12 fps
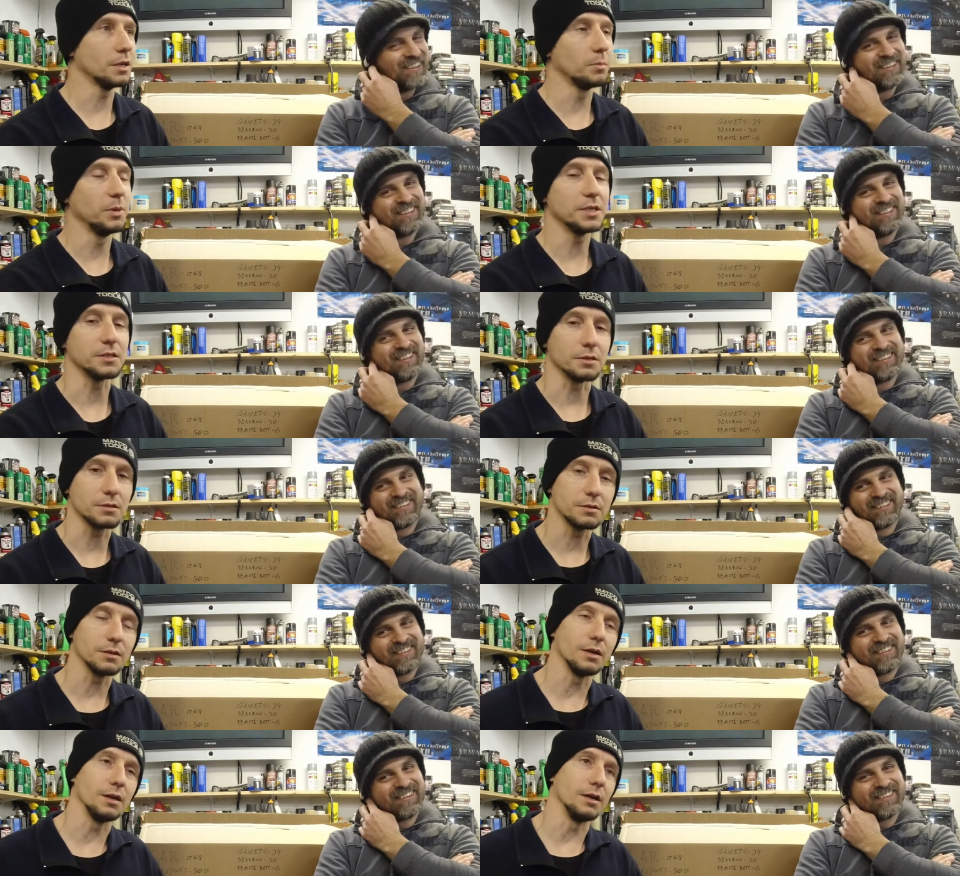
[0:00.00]
Speaker 1: had Blizzaks,
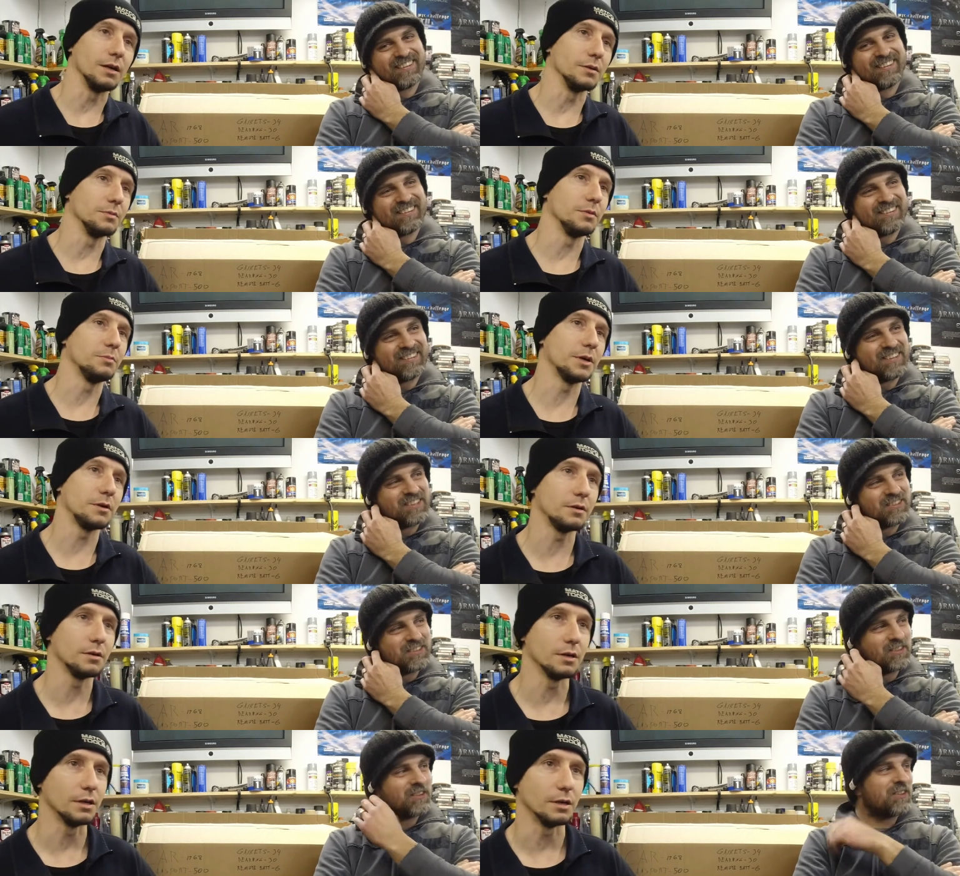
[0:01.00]
uh,
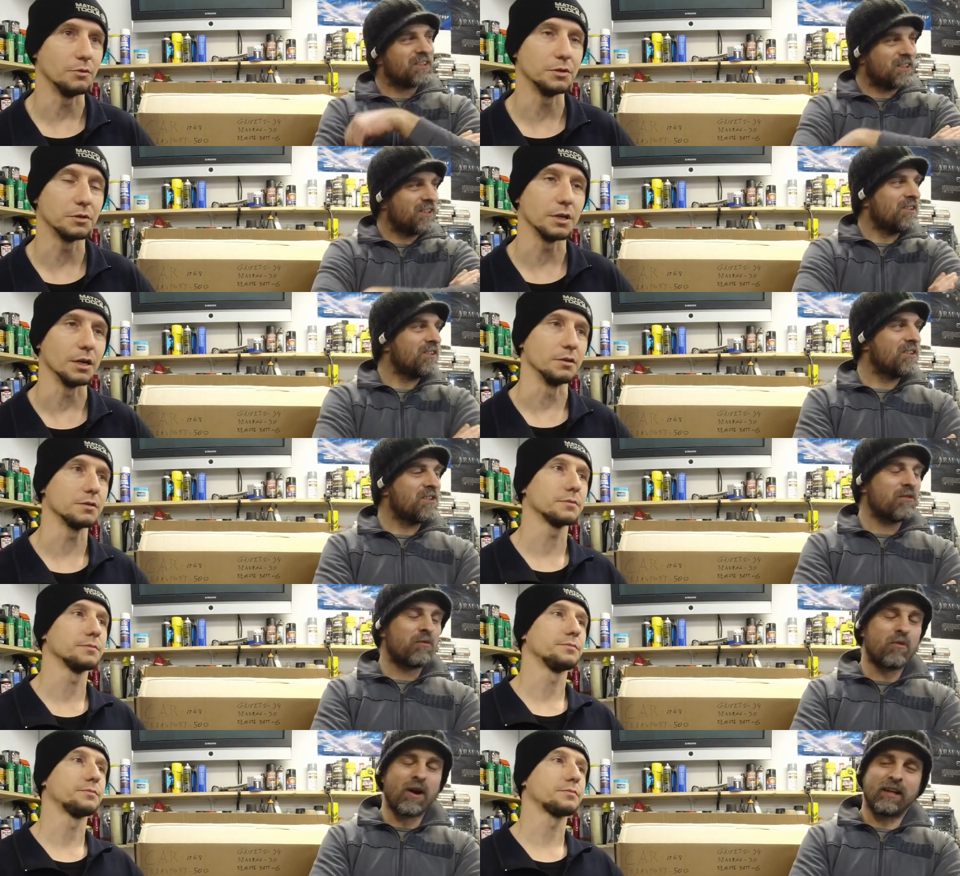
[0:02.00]
better
Speaker 2: uh, winter tires.
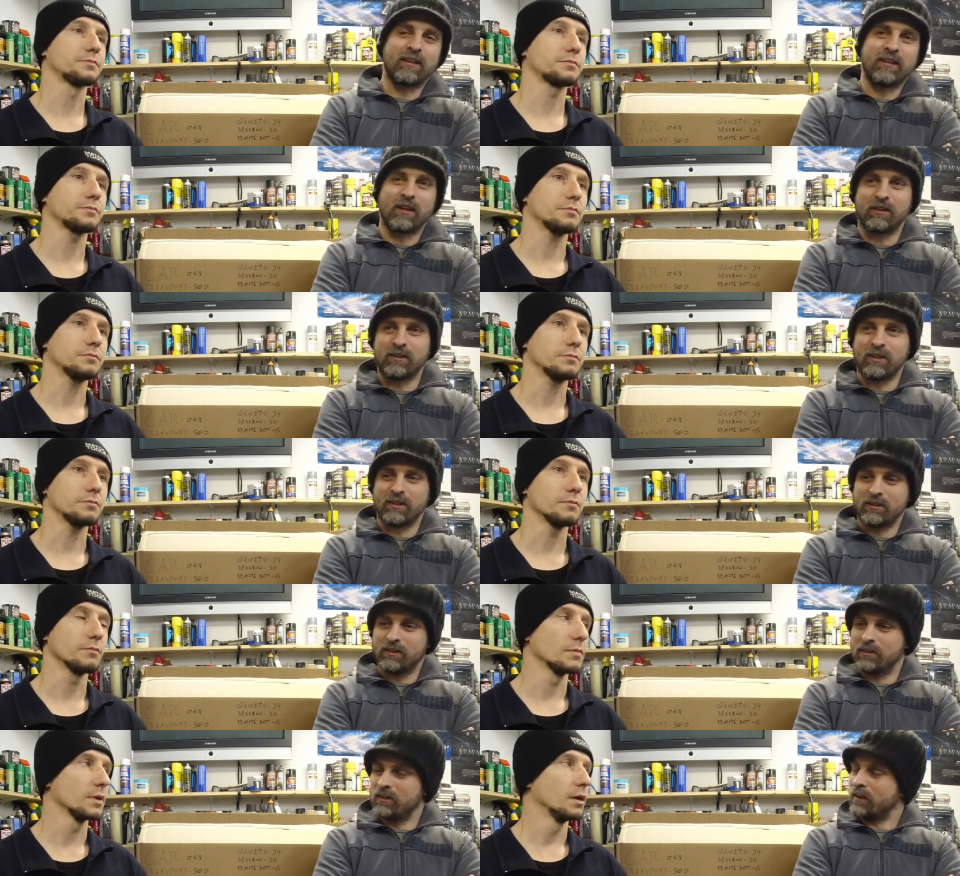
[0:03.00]
Right. The,
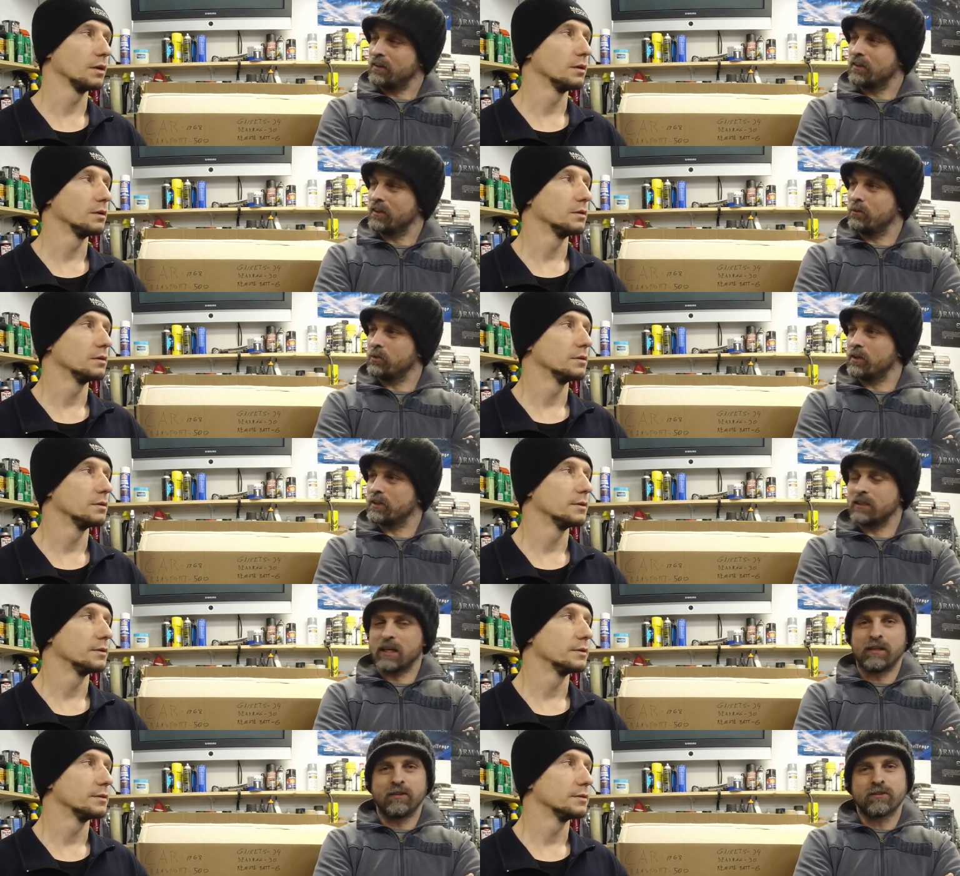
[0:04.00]
the, I think
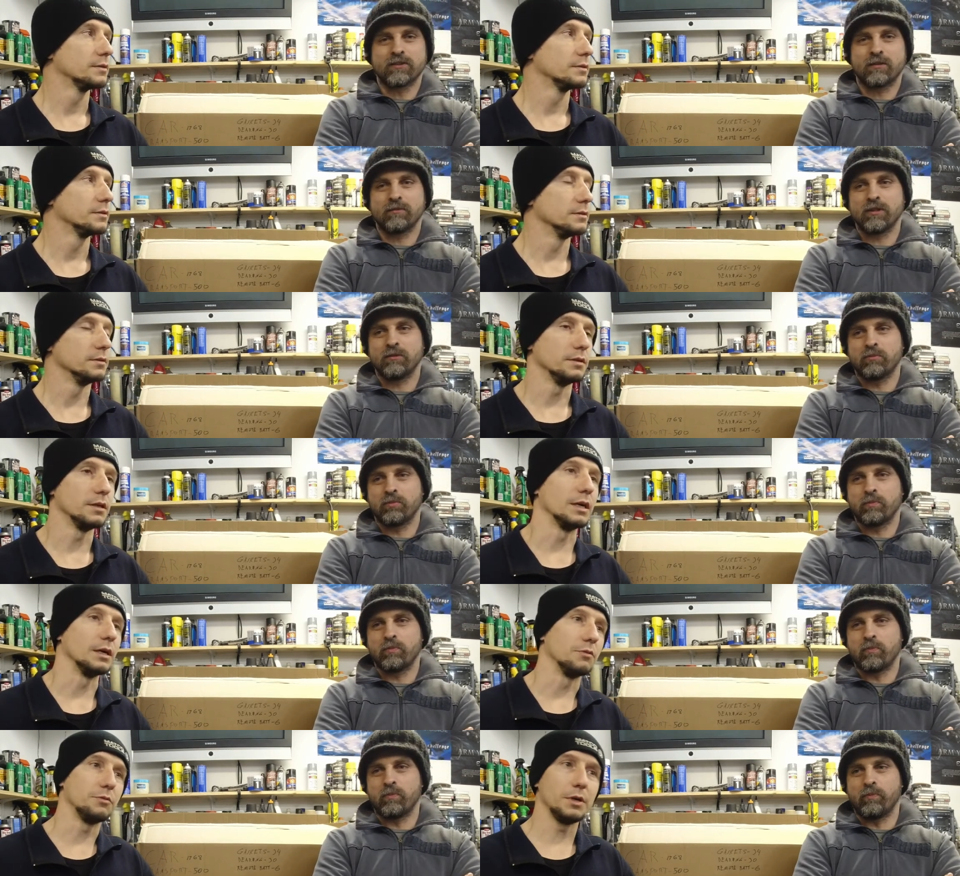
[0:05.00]
WS90 or something.
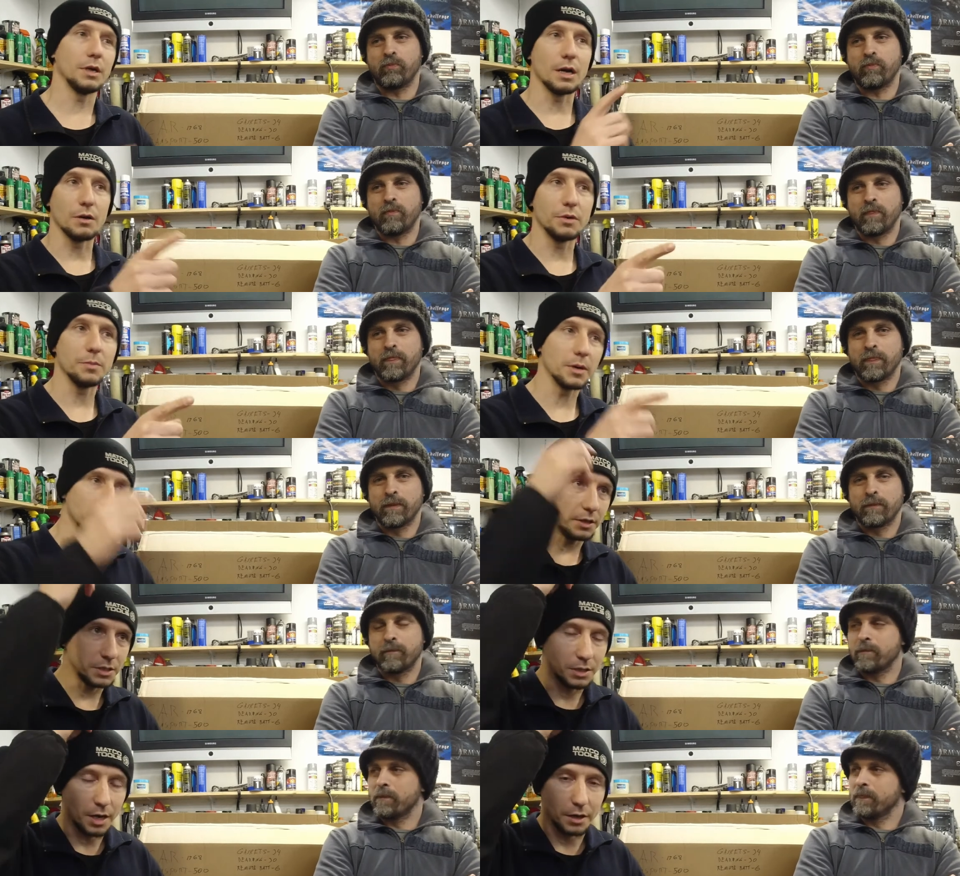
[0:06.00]
Yeah,
Speaker 1: we uh, we bought
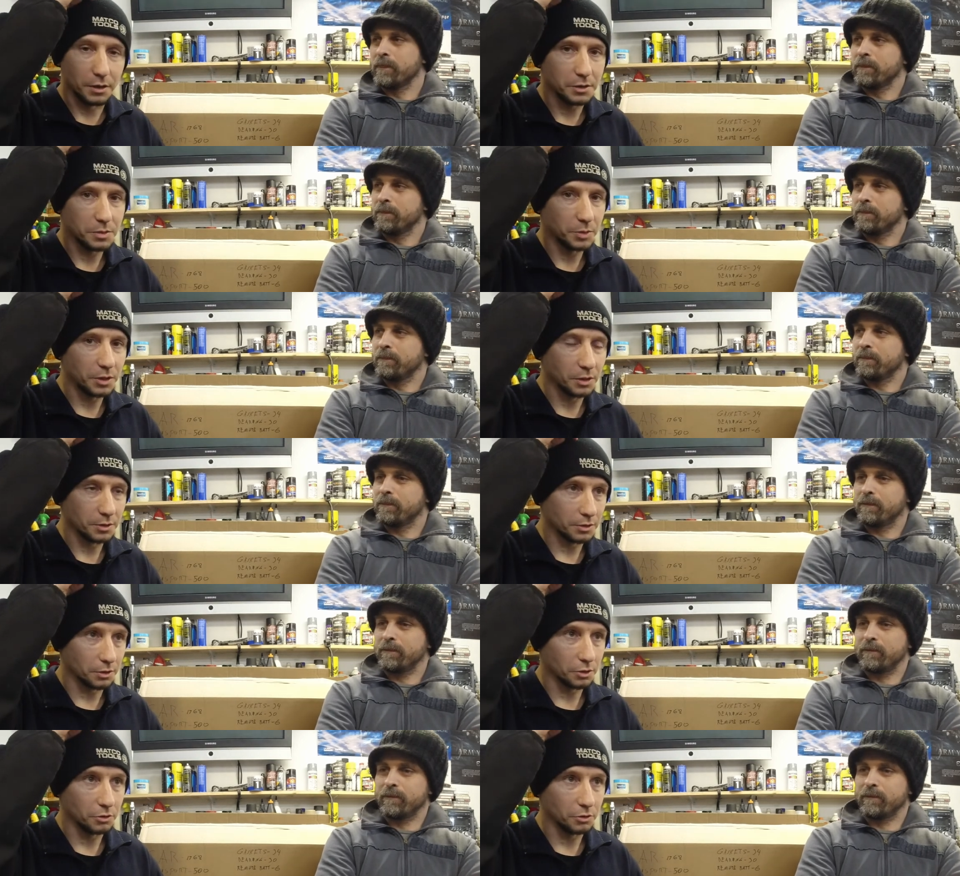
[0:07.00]
these tires because they're